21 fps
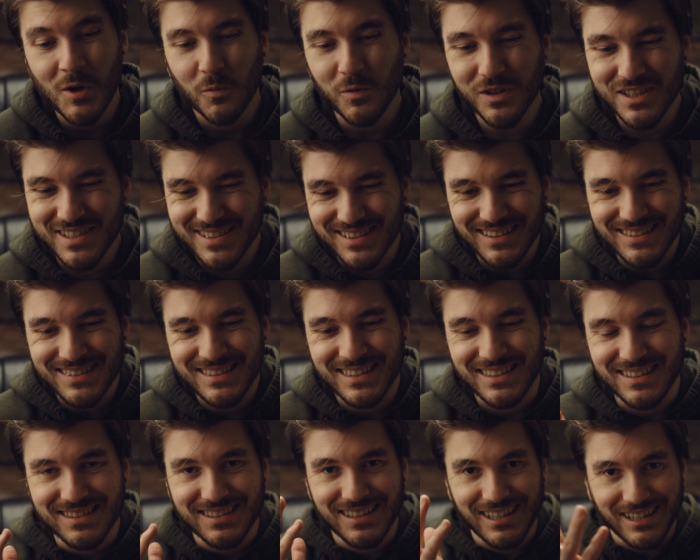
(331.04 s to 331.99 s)
Which sucks
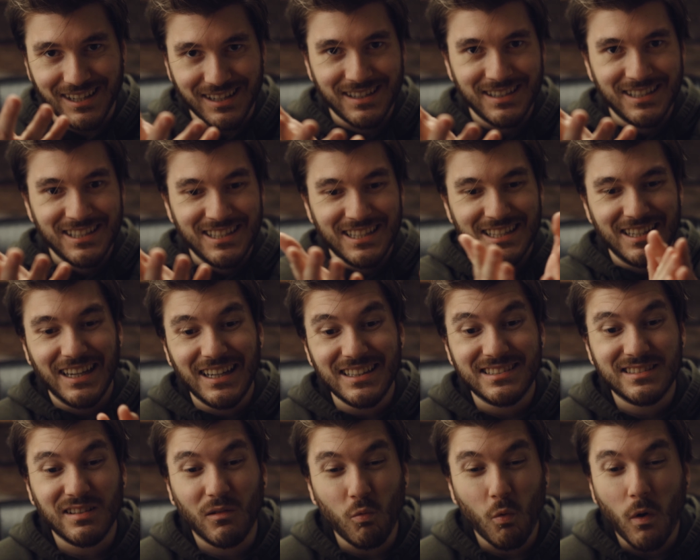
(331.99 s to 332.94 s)
because like
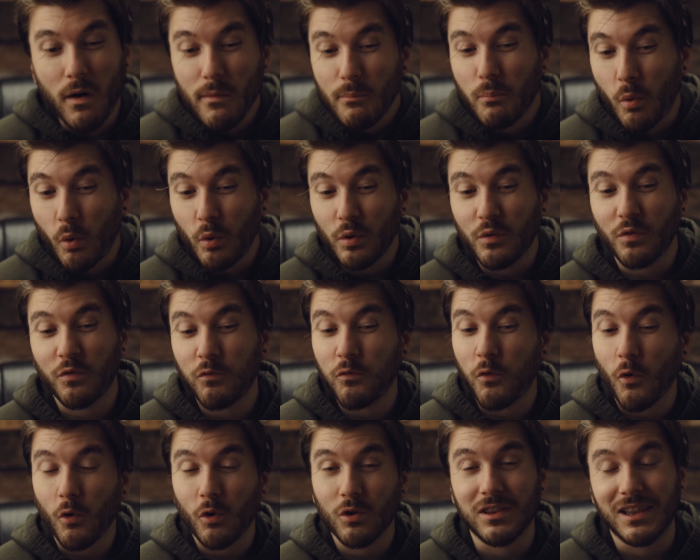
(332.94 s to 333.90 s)
it's a
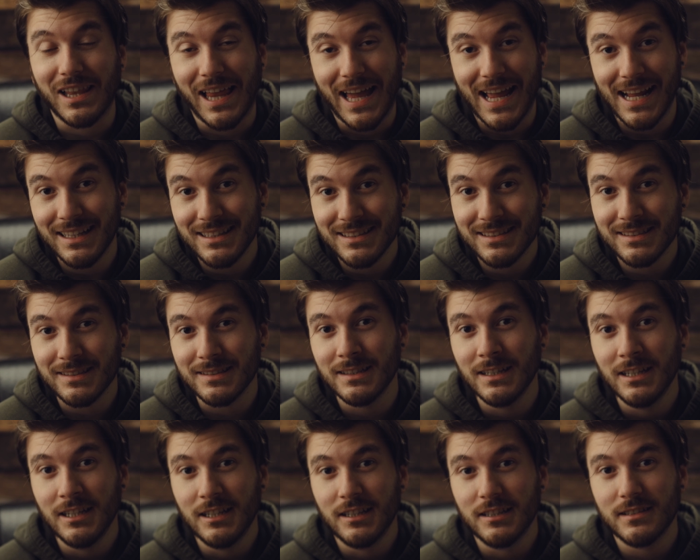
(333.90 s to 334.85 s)
1.4 lens,
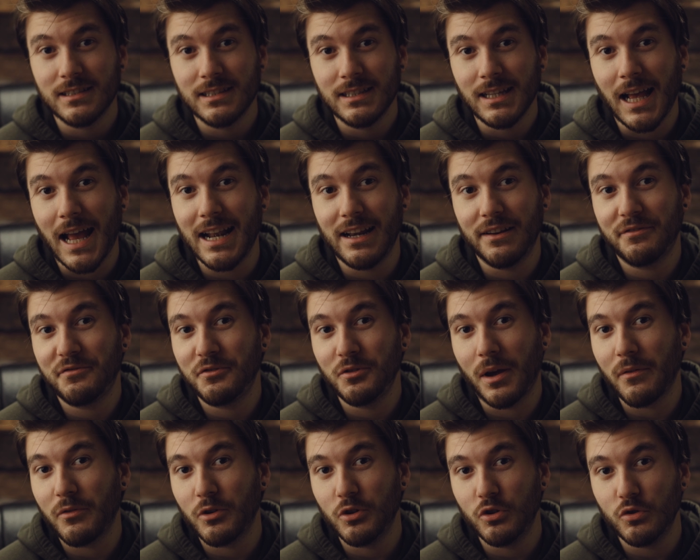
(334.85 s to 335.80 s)
and if
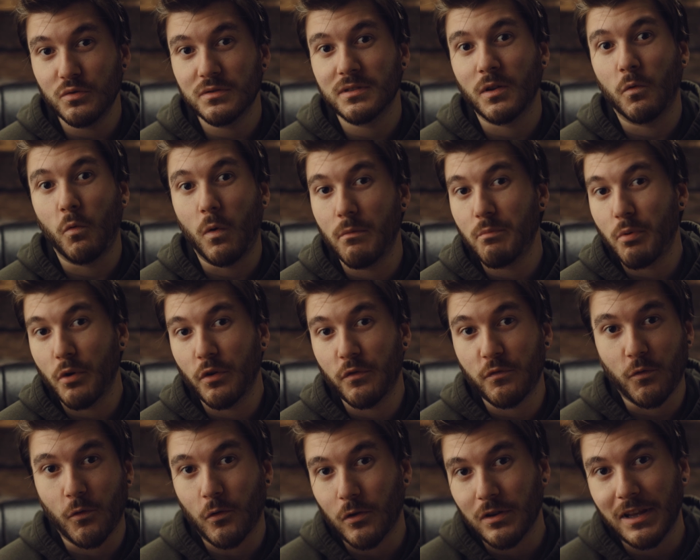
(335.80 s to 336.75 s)
you ever use the
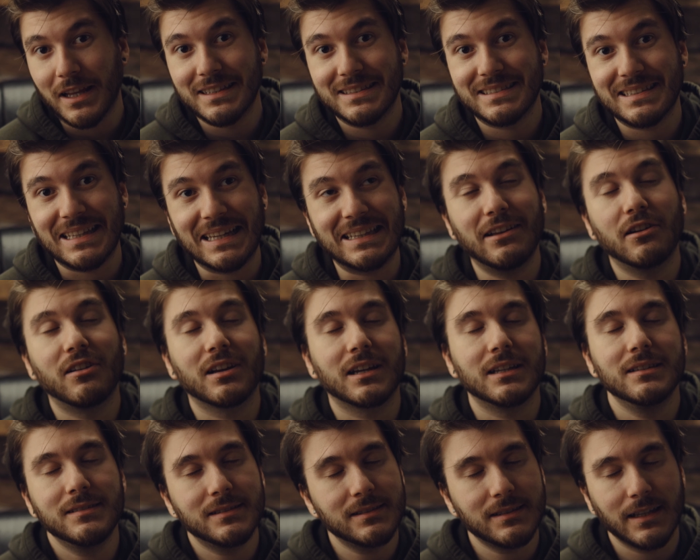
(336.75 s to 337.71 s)
1.4 lens, it's like they're like
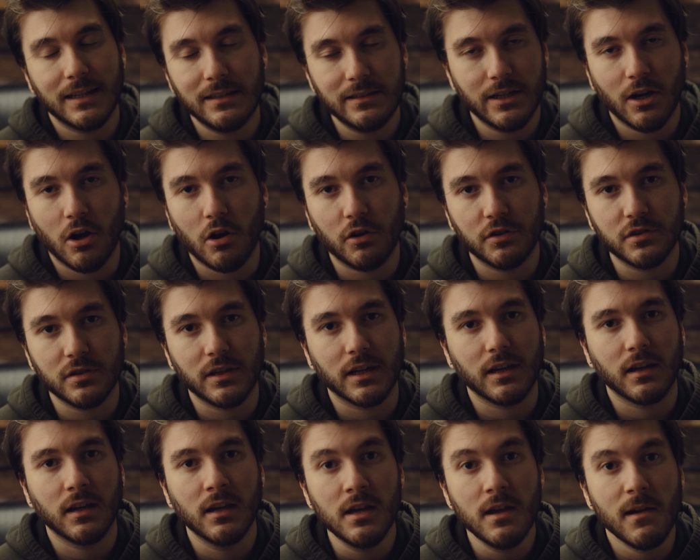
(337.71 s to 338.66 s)
insanely hard to
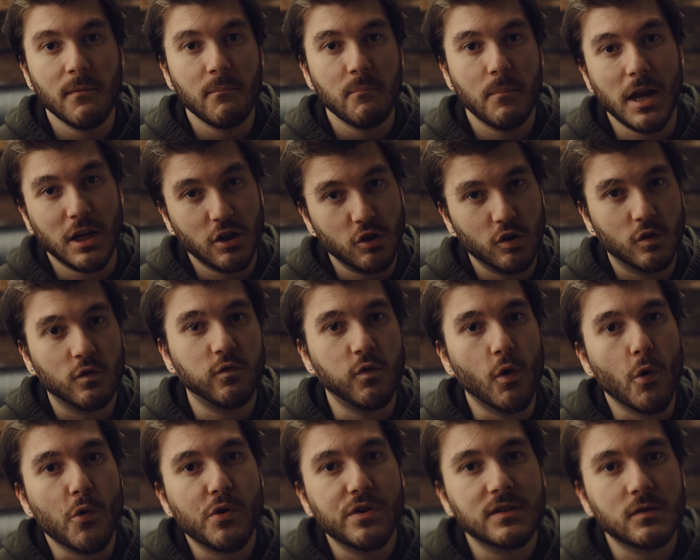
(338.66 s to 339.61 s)
like manual
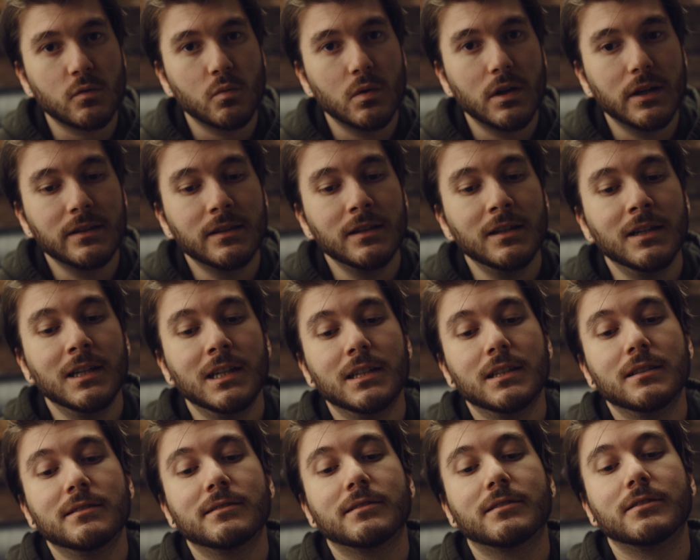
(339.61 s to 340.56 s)
focus with.
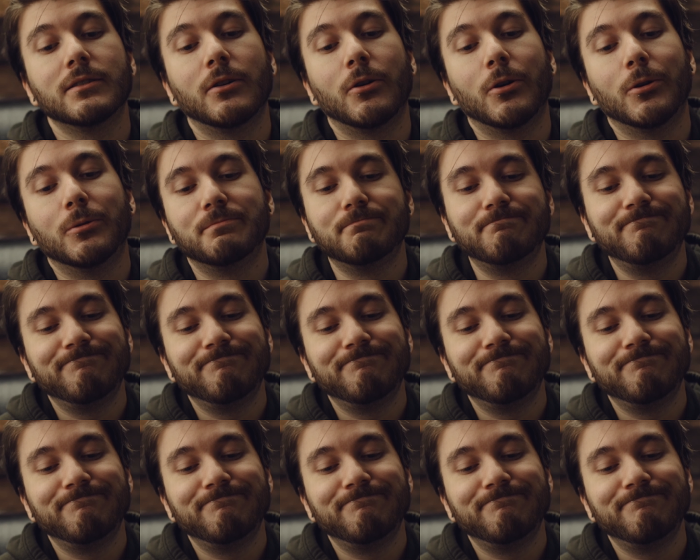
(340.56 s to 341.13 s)
So